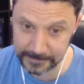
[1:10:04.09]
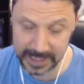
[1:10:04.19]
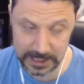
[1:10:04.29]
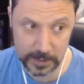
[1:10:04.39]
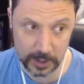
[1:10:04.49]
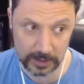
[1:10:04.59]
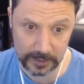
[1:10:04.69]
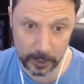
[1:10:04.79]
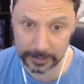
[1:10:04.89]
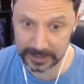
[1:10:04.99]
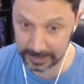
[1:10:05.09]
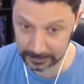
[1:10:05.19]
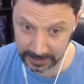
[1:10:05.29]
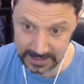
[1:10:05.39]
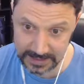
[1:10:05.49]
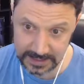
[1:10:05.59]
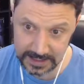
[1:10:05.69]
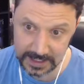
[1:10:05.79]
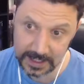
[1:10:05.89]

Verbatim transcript: as part of the open game license.